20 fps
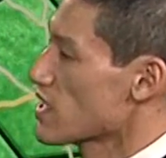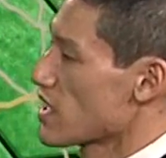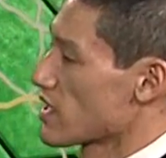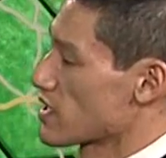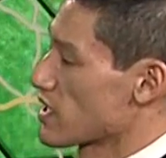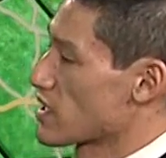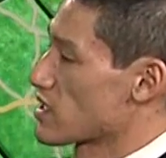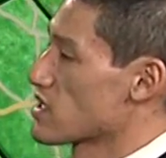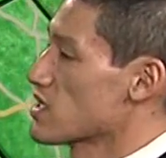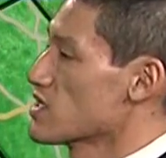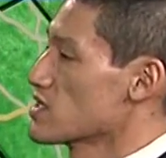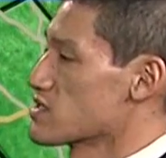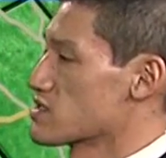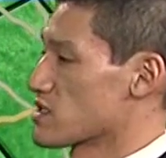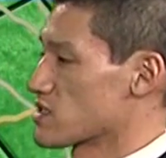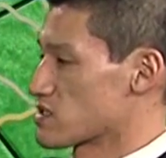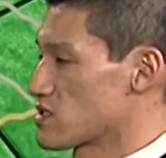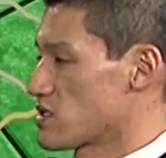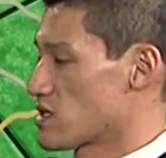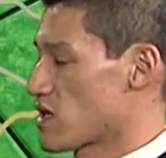Again,
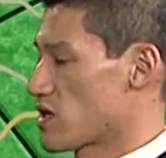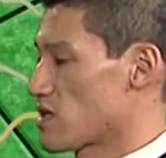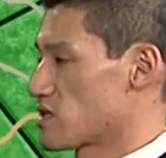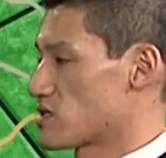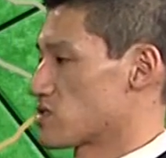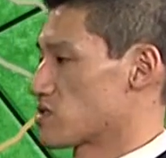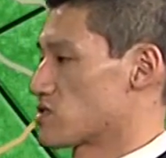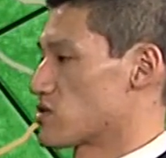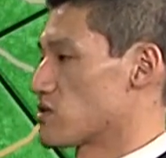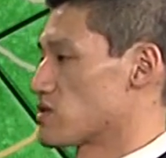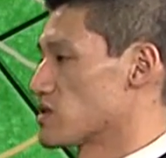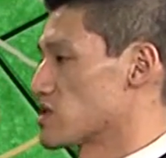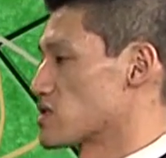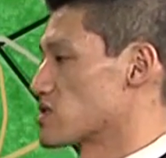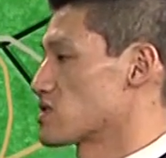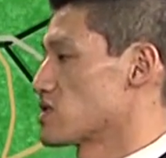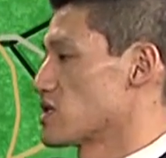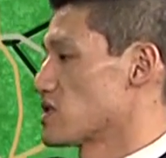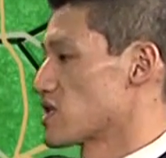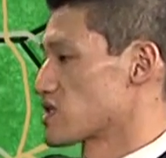69 in Sterling
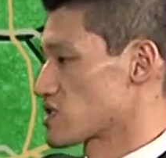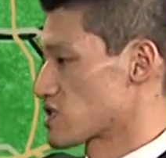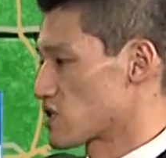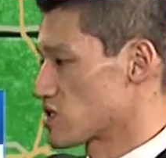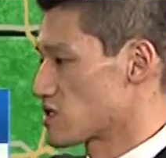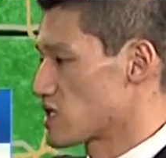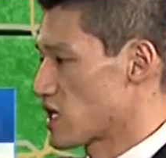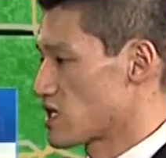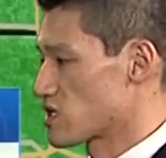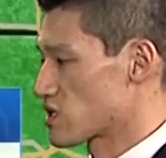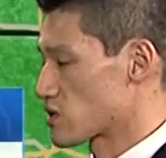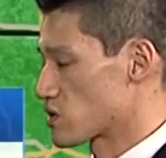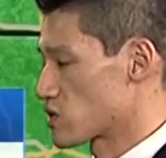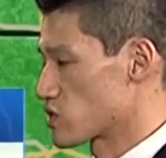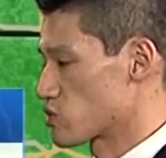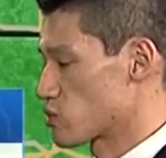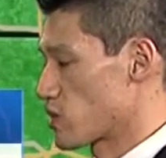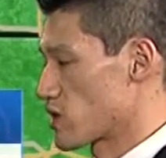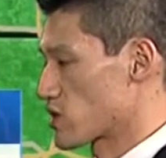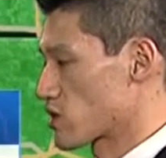City. That's a good 10 degree
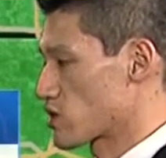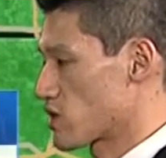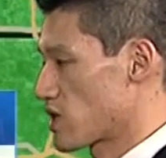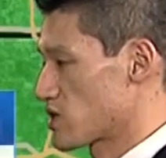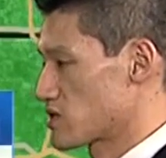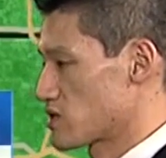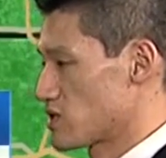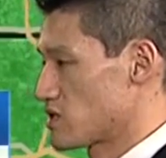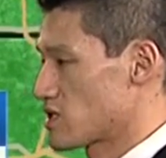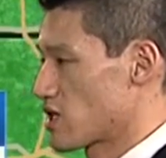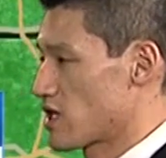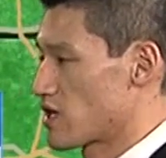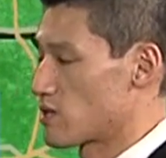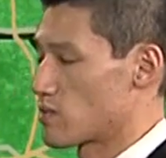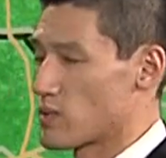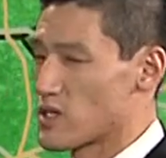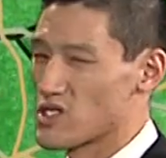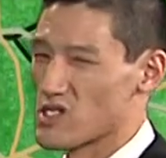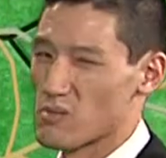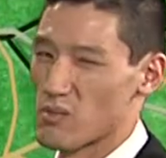spread across the entire
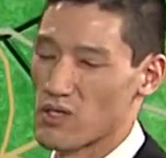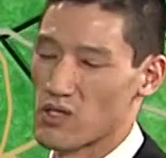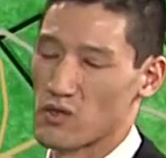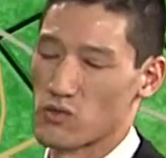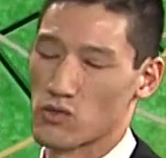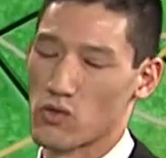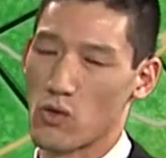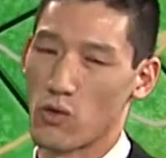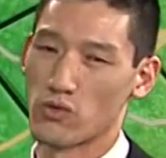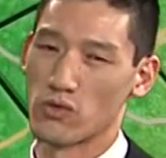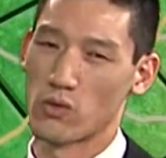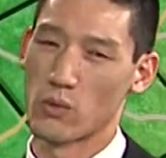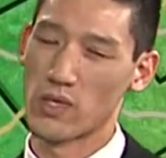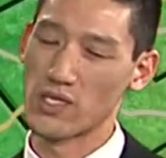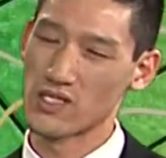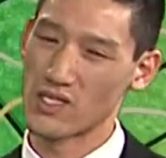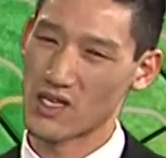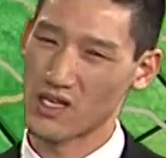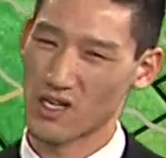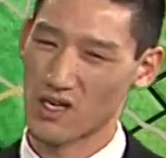region, but those colder
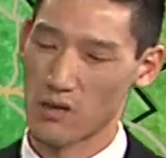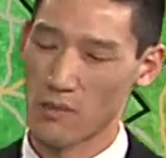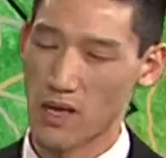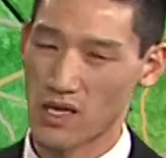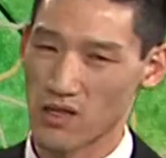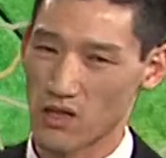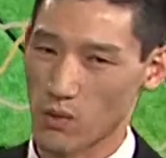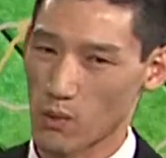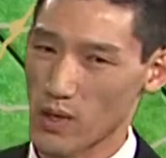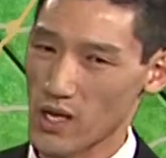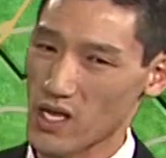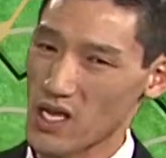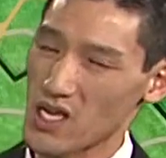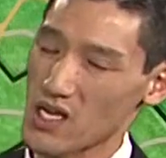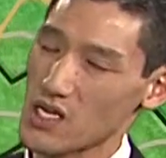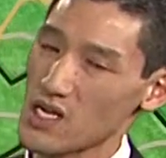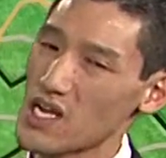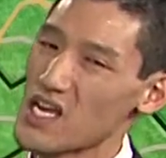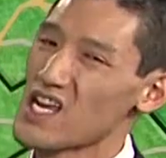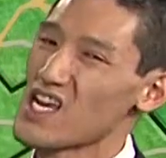winds that are going to make their way
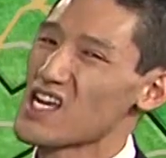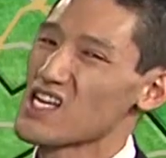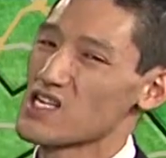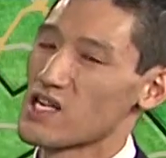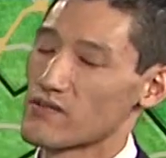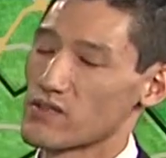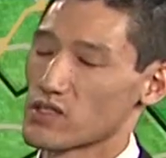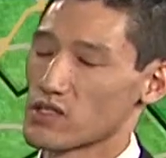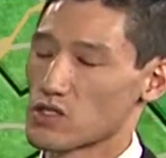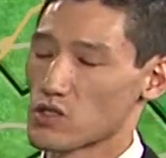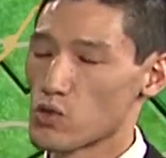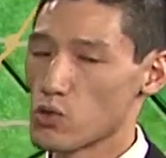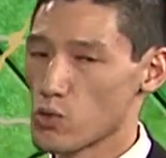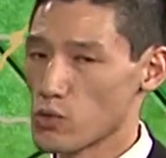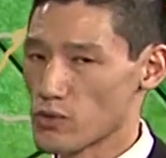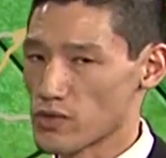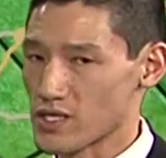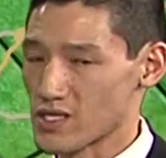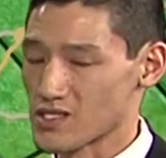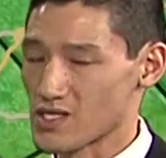in definitely going to
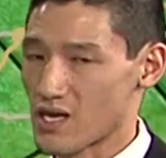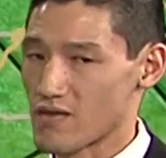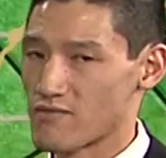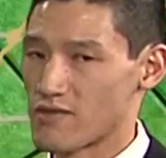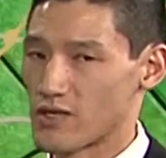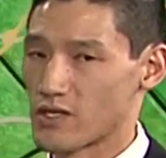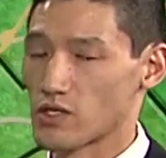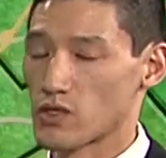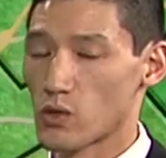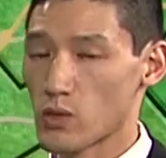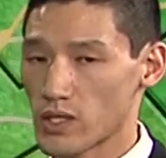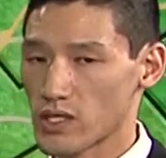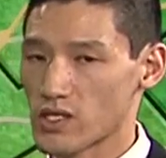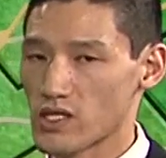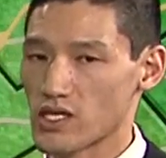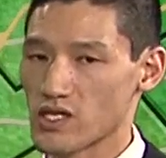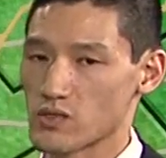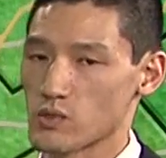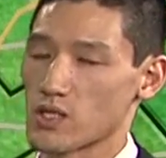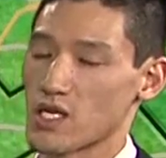cool things off very
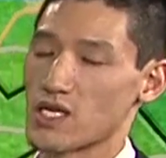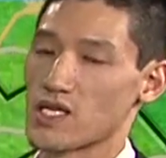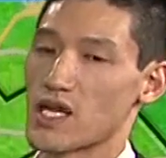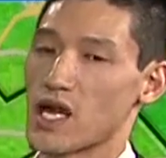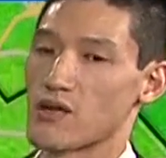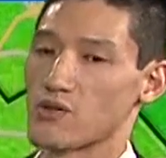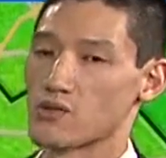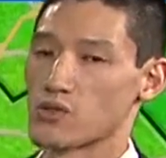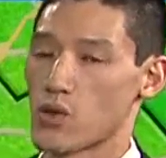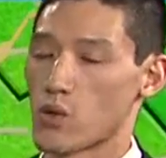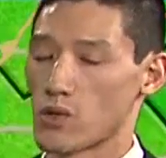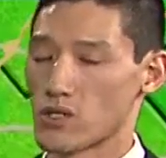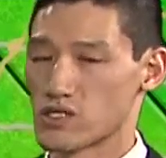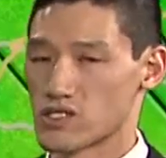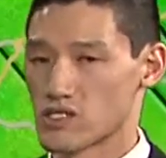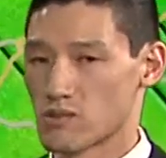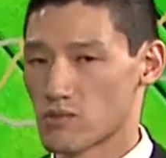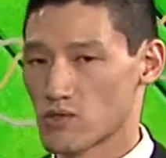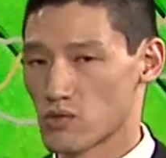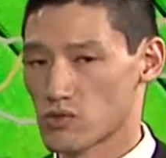quickly as we get down towards
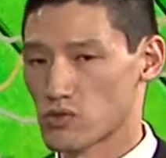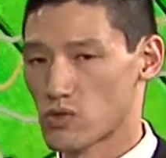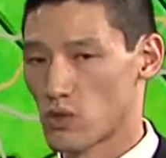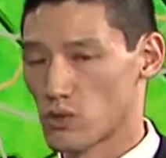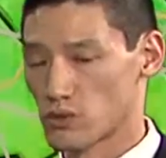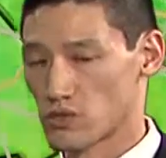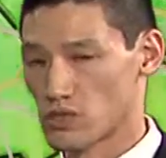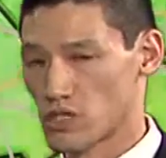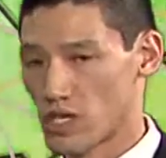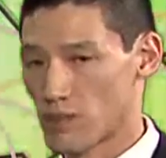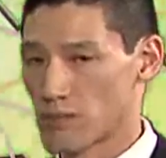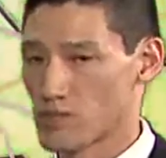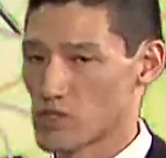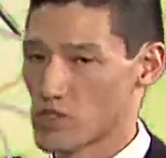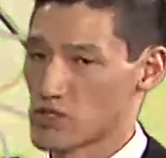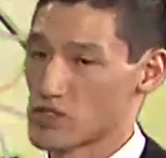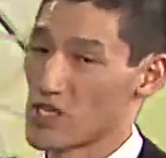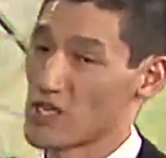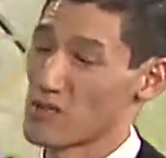some of those colder temperatures.